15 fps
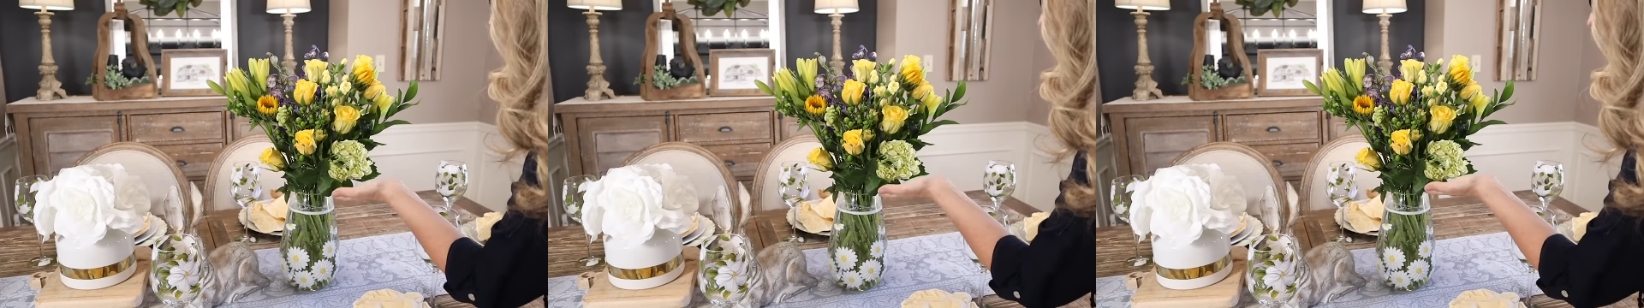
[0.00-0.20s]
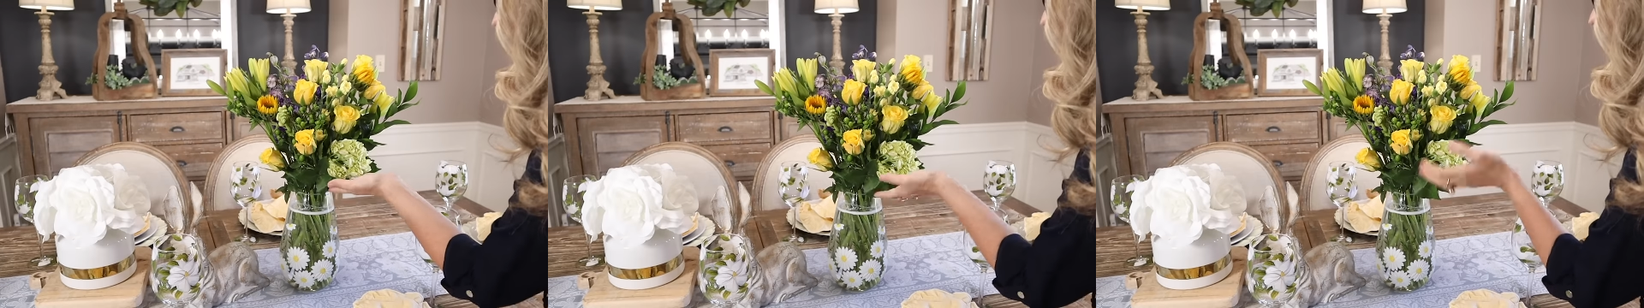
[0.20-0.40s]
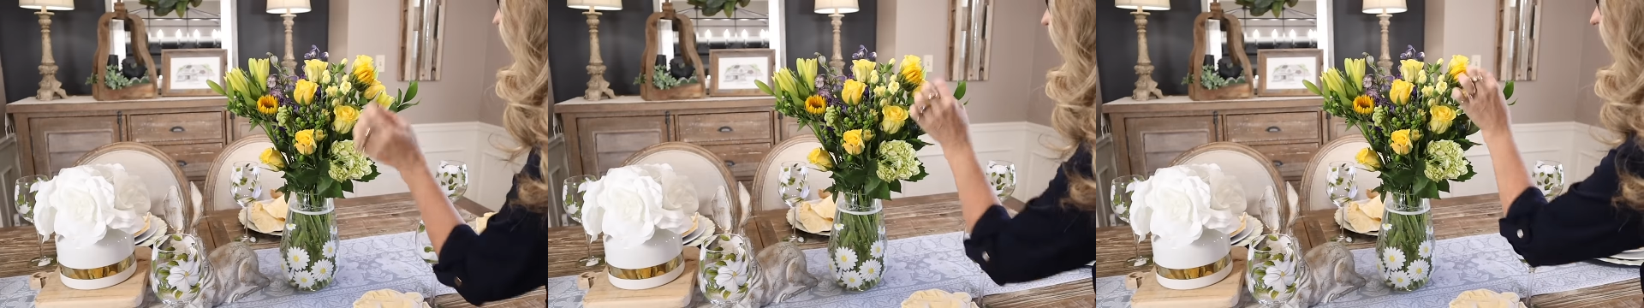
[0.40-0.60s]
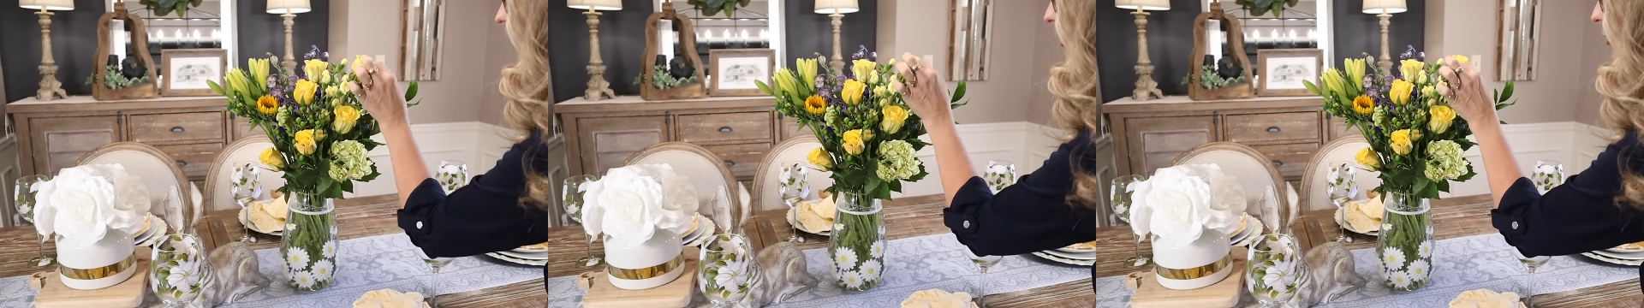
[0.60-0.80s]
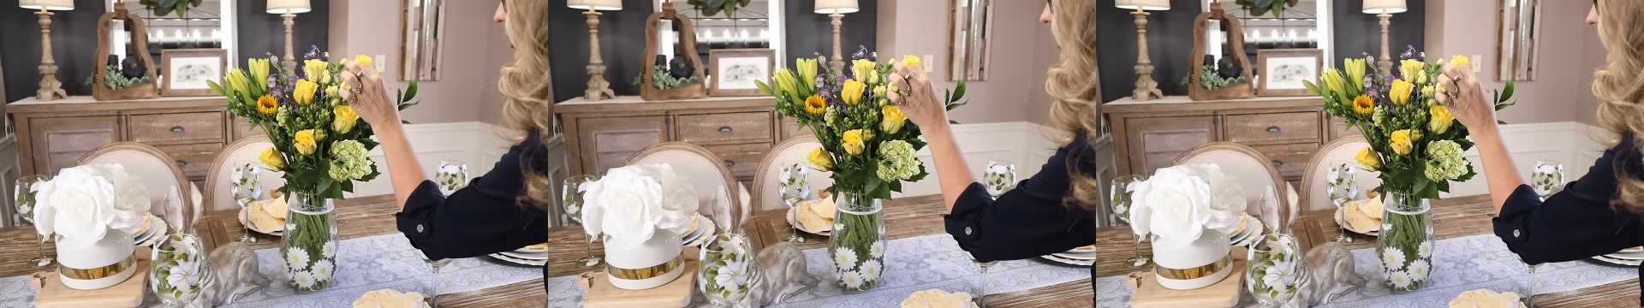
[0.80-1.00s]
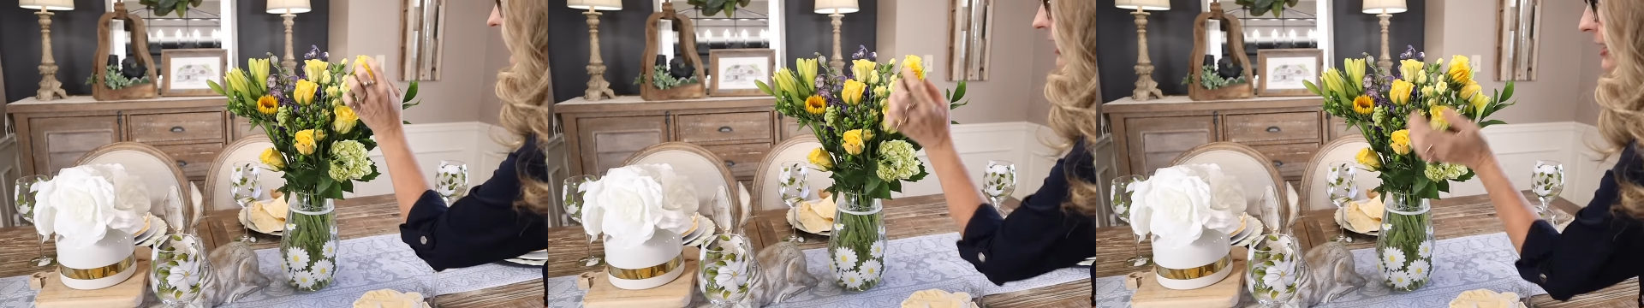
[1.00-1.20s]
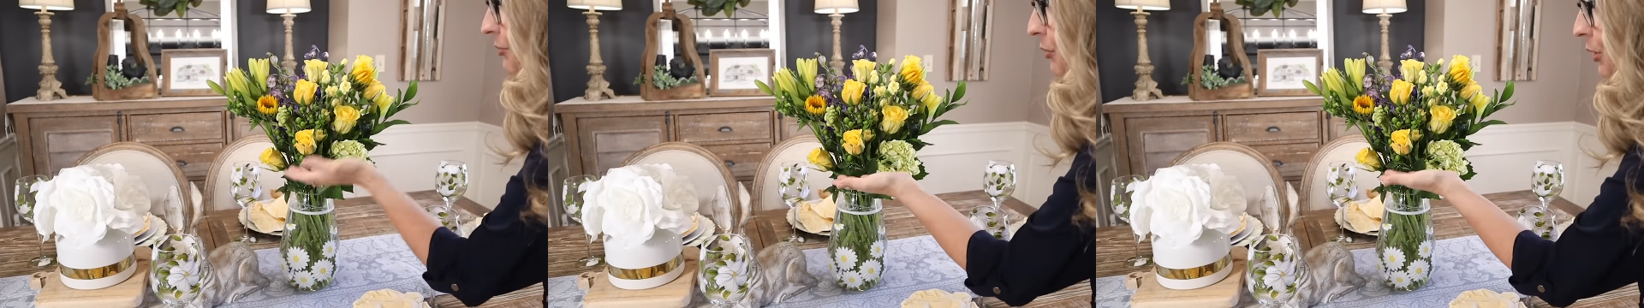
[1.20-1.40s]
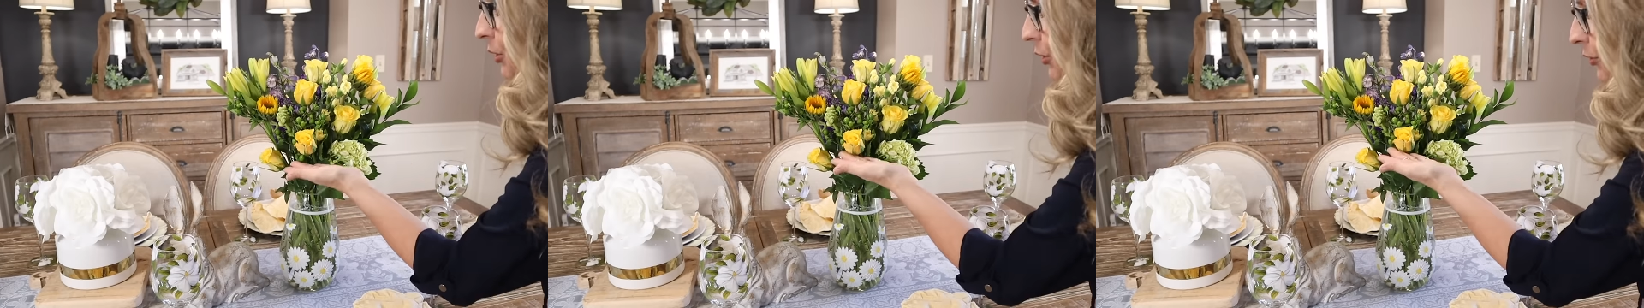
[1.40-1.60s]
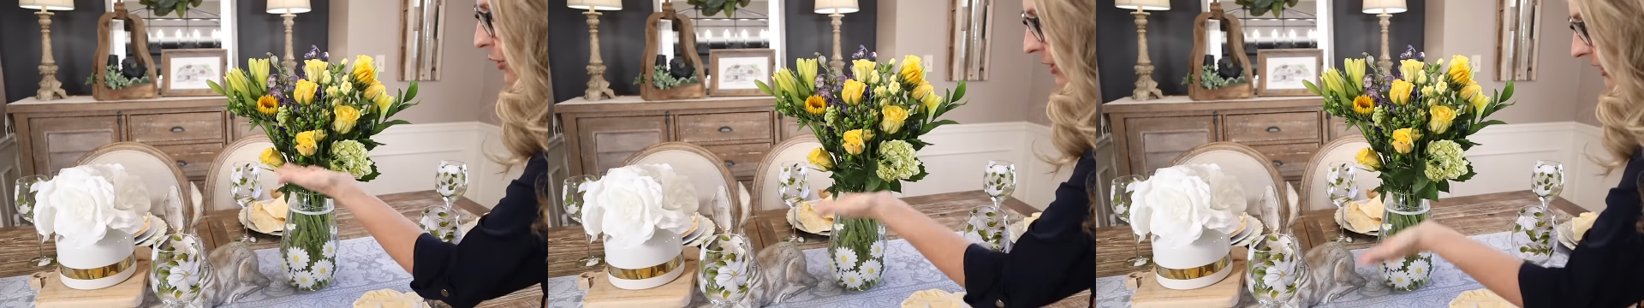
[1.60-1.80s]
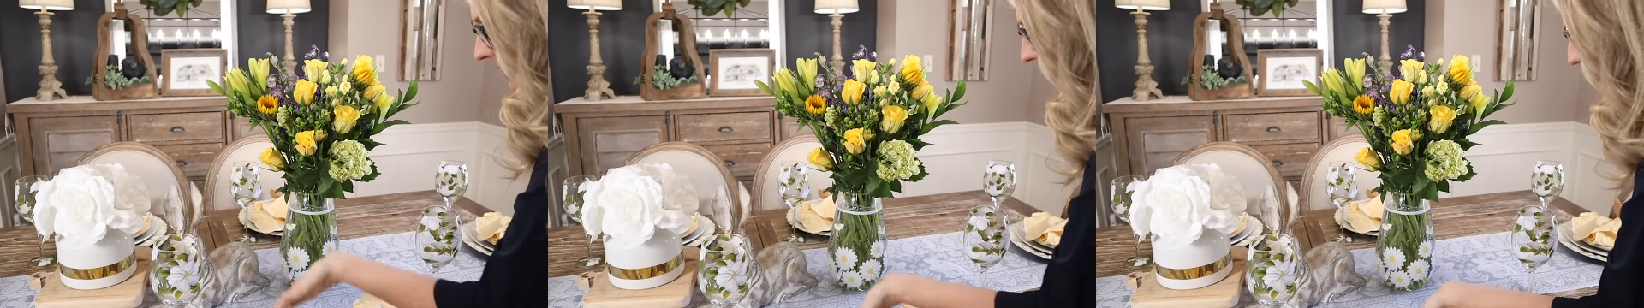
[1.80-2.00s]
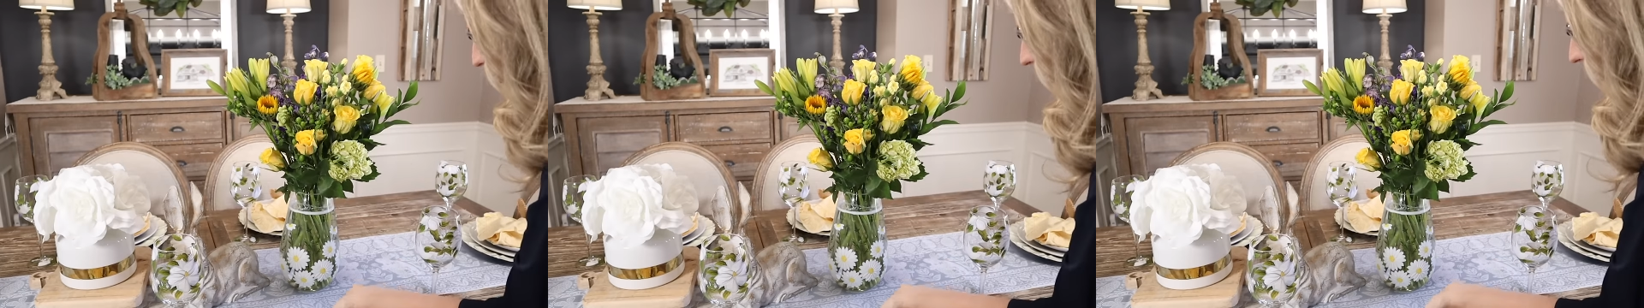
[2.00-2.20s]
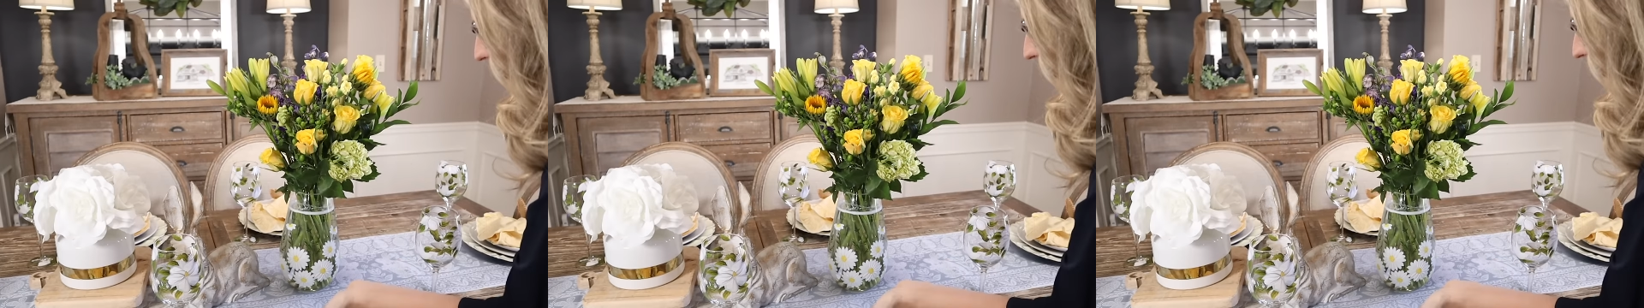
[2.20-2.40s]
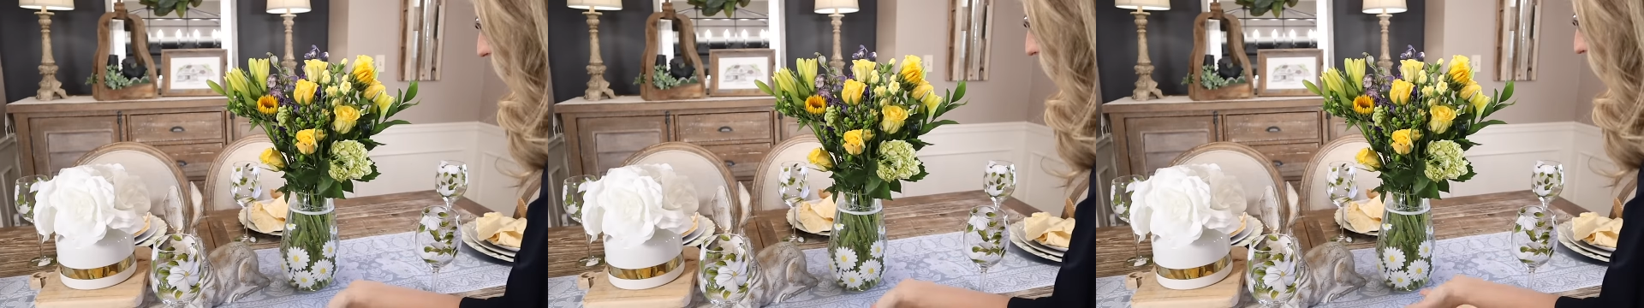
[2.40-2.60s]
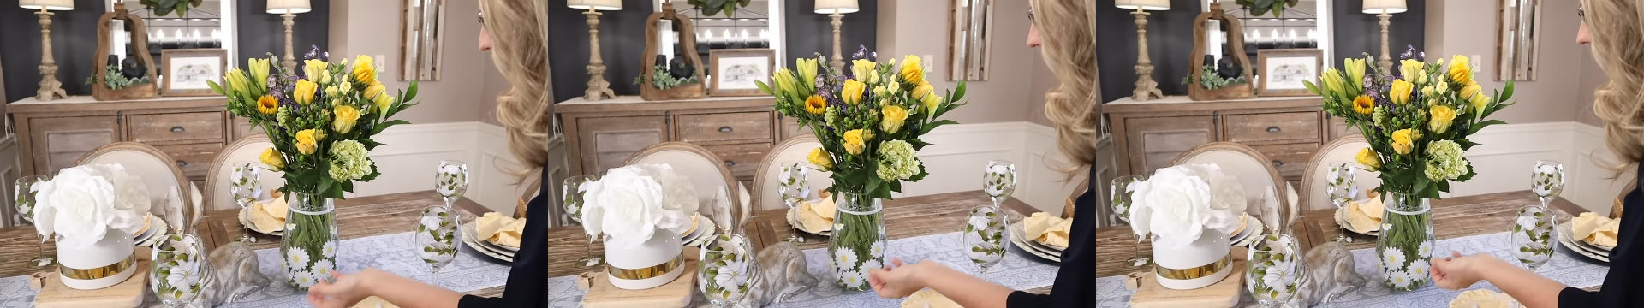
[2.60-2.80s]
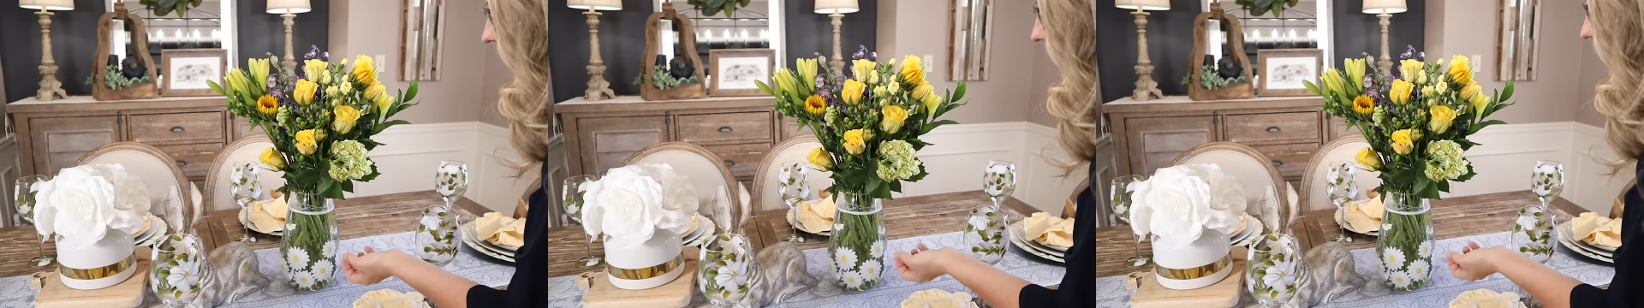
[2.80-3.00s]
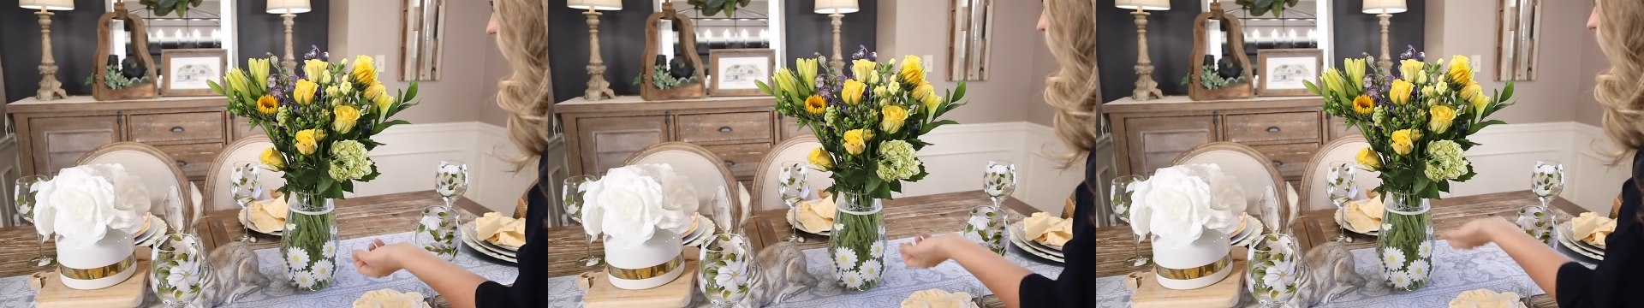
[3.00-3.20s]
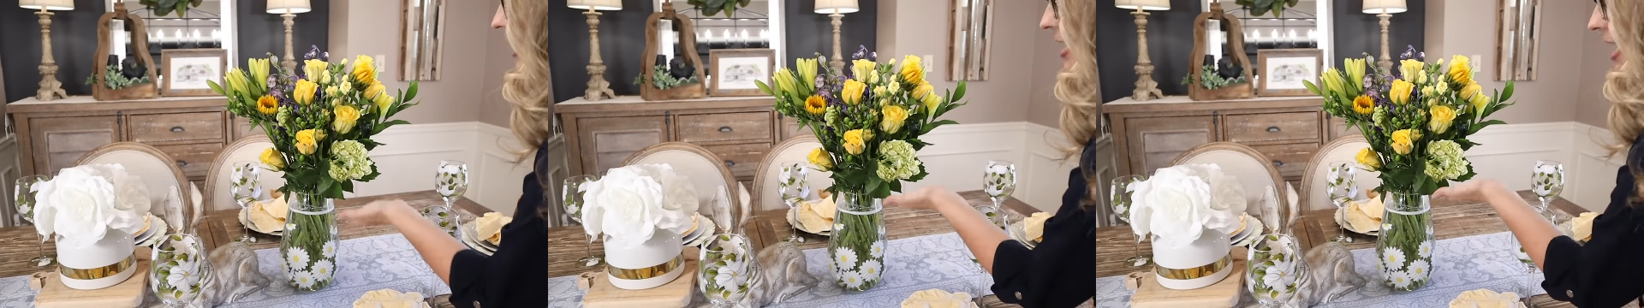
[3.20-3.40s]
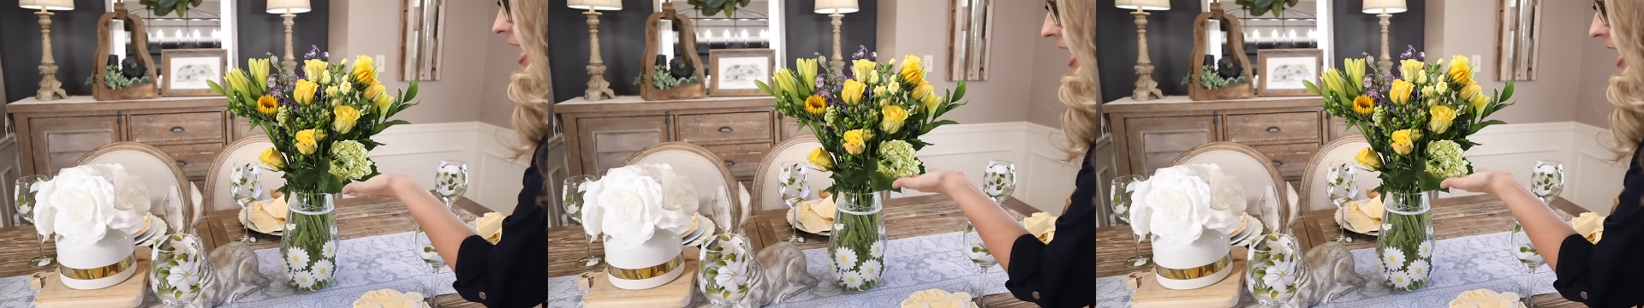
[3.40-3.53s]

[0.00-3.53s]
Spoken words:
(no speaker visible)